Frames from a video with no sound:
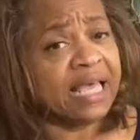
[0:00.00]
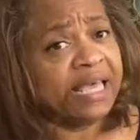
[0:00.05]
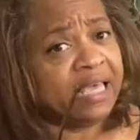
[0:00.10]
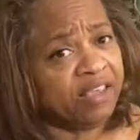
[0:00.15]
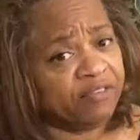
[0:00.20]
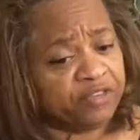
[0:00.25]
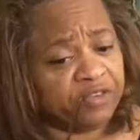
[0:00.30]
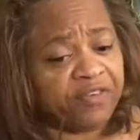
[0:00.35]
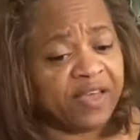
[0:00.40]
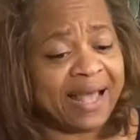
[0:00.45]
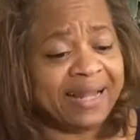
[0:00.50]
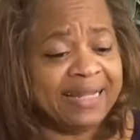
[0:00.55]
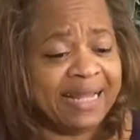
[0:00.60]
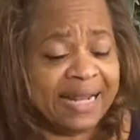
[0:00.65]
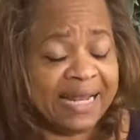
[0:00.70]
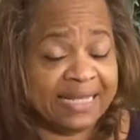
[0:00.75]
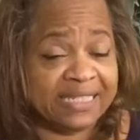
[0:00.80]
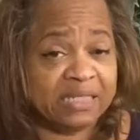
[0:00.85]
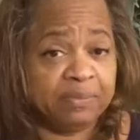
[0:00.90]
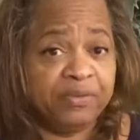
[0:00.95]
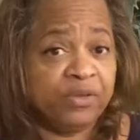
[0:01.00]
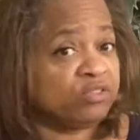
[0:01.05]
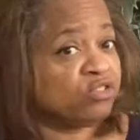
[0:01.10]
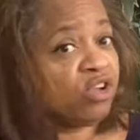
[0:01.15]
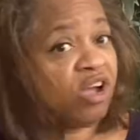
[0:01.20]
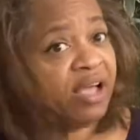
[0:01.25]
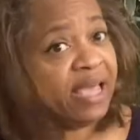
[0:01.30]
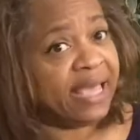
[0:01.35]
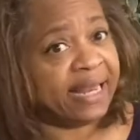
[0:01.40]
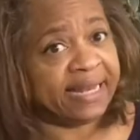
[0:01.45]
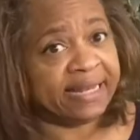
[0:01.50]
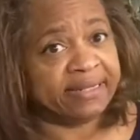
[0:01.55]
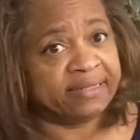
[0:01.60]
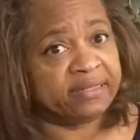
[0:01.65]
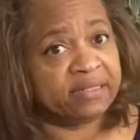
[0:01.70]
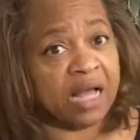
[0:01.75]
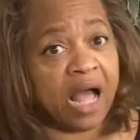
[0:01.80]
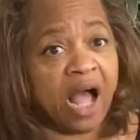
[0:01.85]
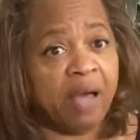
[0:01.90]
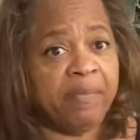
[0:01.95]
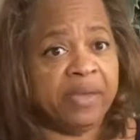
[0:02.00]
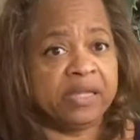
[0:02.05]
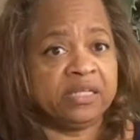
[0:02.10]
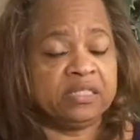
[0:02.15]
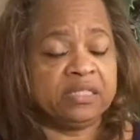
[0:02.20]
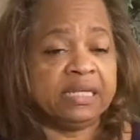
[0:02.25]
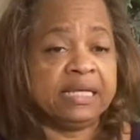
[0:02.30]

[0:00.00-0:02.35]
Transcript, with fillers: If you've had that experience, go ahead and comment.